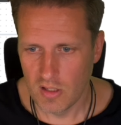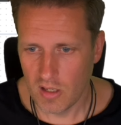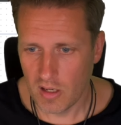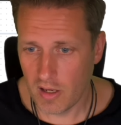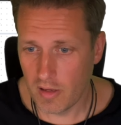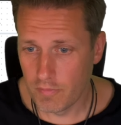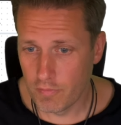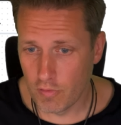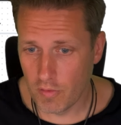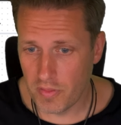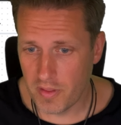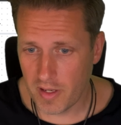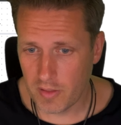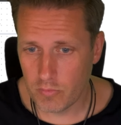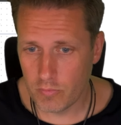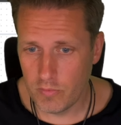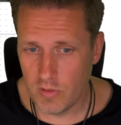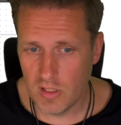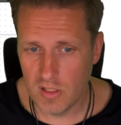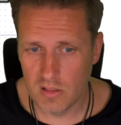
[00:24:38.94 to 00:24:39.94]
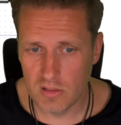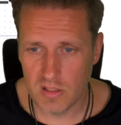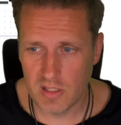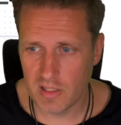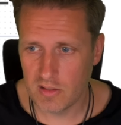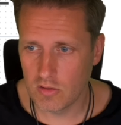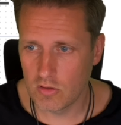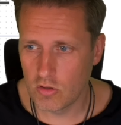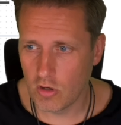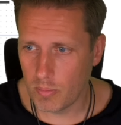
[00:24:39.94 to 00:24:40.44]
and for that we
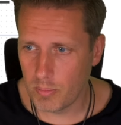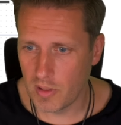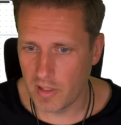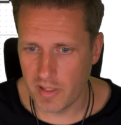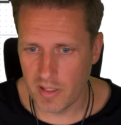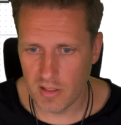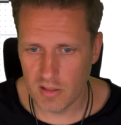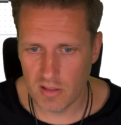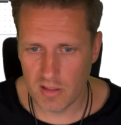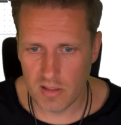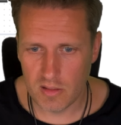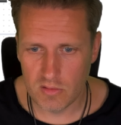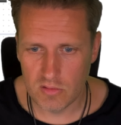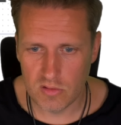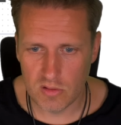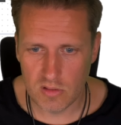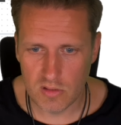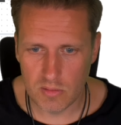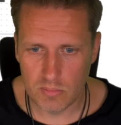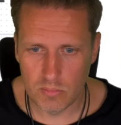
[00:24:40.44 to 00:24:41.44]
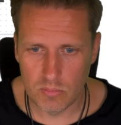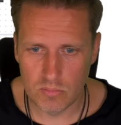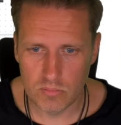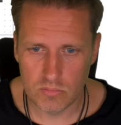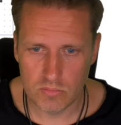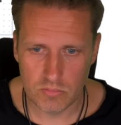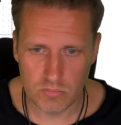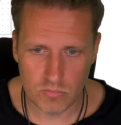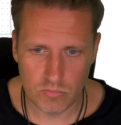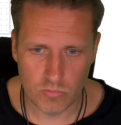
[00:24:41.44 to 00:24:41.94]
get a coupling, and
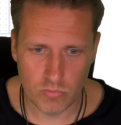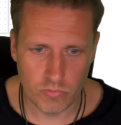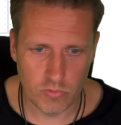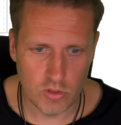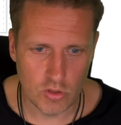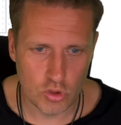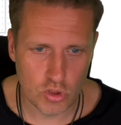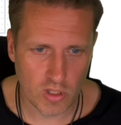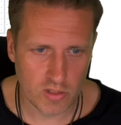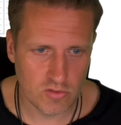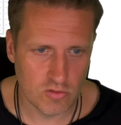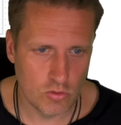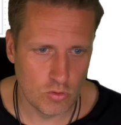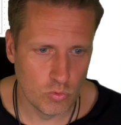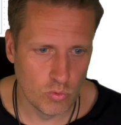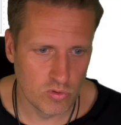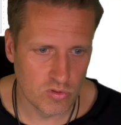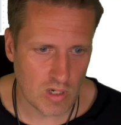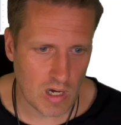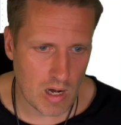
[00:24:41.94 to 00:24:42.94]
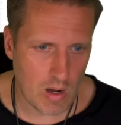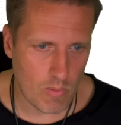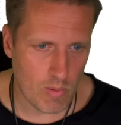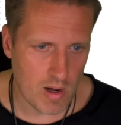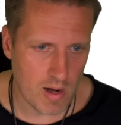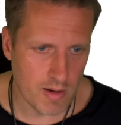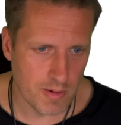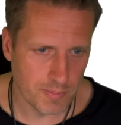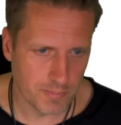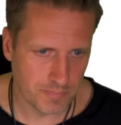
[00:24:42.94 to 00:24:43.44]
we just use
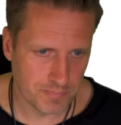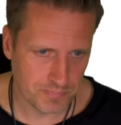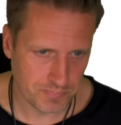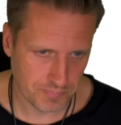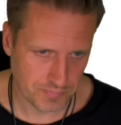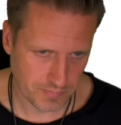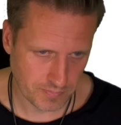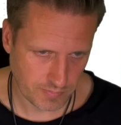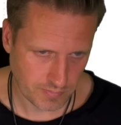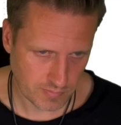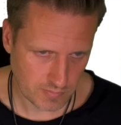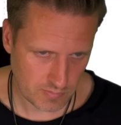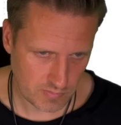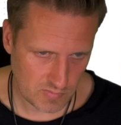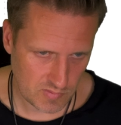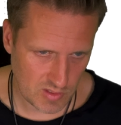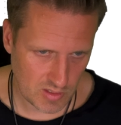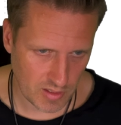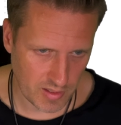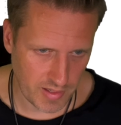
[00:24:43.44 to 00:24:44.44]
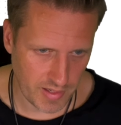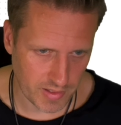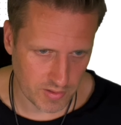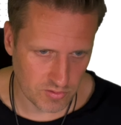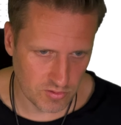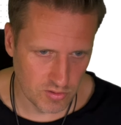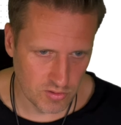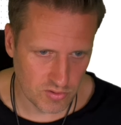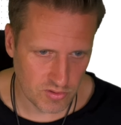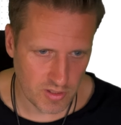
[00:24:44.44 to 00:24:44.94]
our
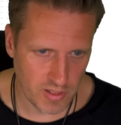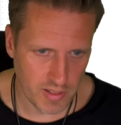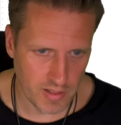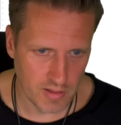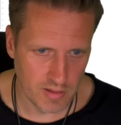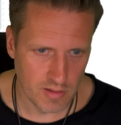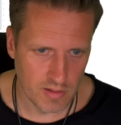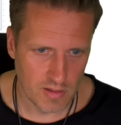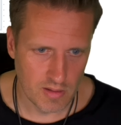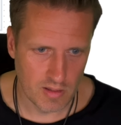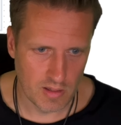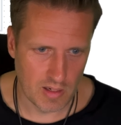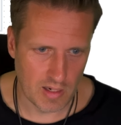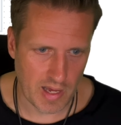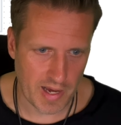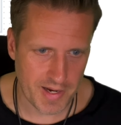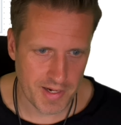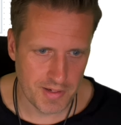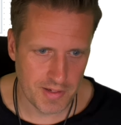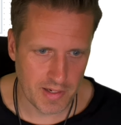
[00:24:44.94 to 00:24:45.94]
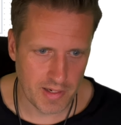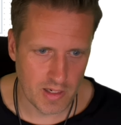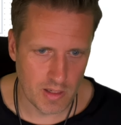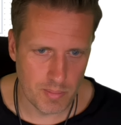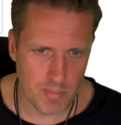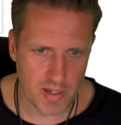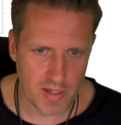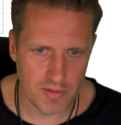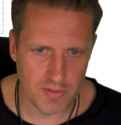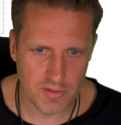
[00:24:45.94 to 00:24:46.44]
existing line
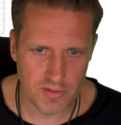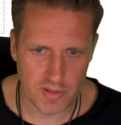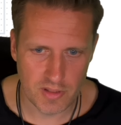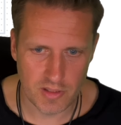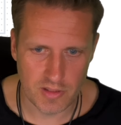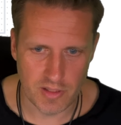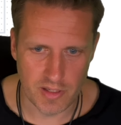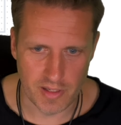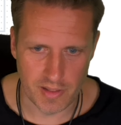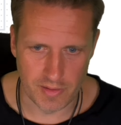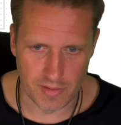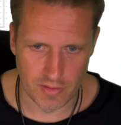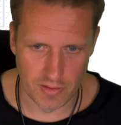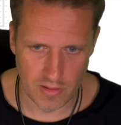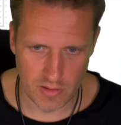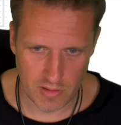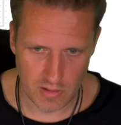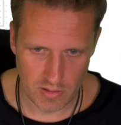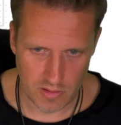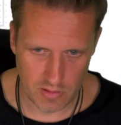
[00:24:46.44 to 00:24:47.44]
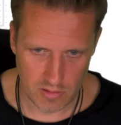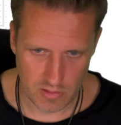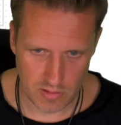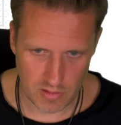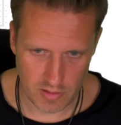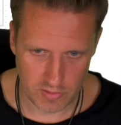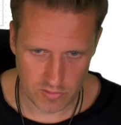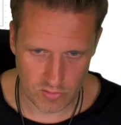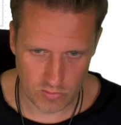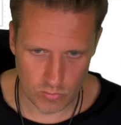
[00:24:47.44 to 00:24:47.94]
element again.
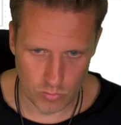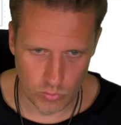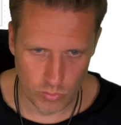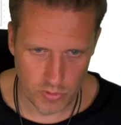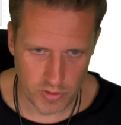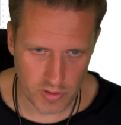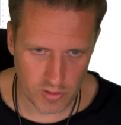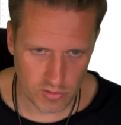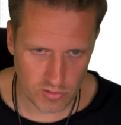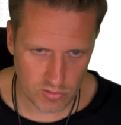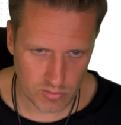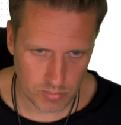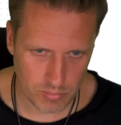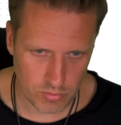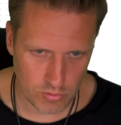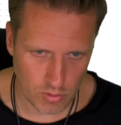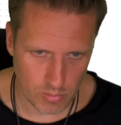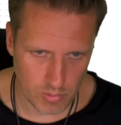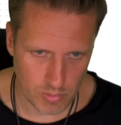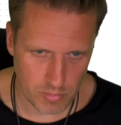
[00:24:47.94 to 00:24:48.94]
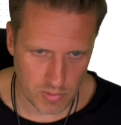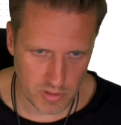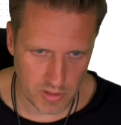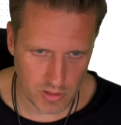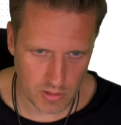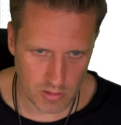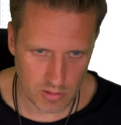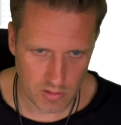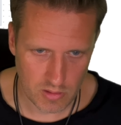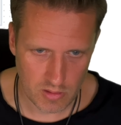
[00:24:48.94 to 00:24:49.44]
Let's do this
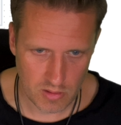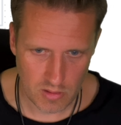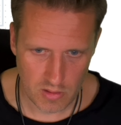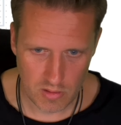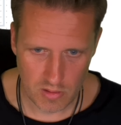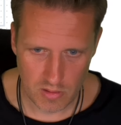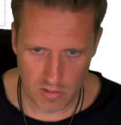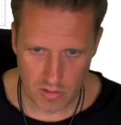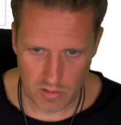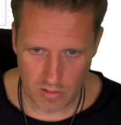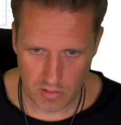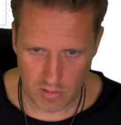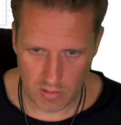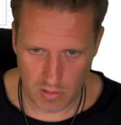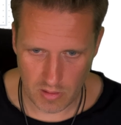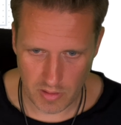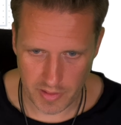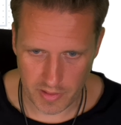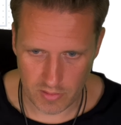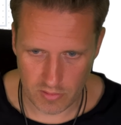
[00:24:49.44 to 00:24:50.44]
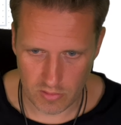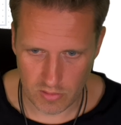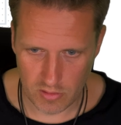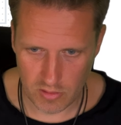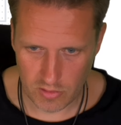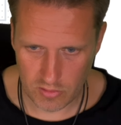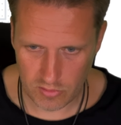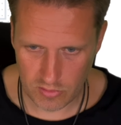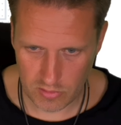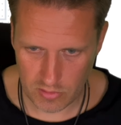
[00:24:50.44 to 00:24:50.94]
probably like
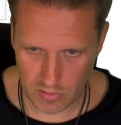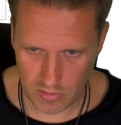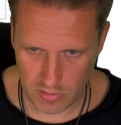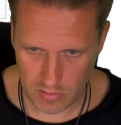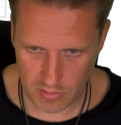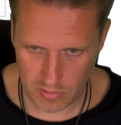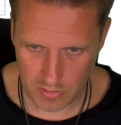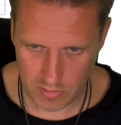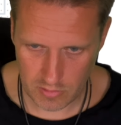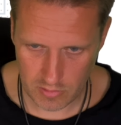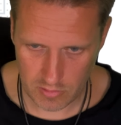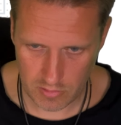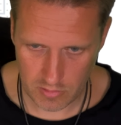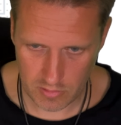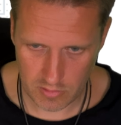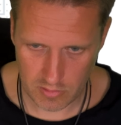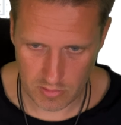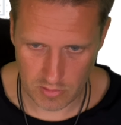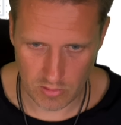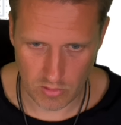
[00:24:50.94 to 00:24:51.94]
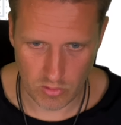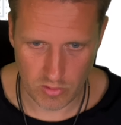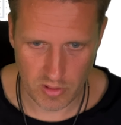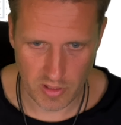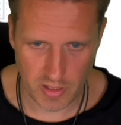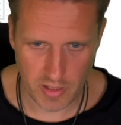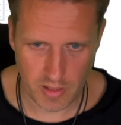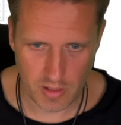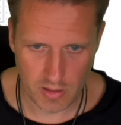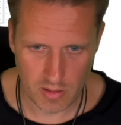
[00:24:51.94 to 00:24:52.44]
this.
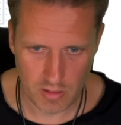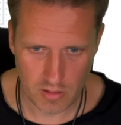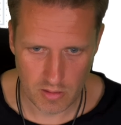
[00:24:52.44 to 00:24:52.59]
Okay,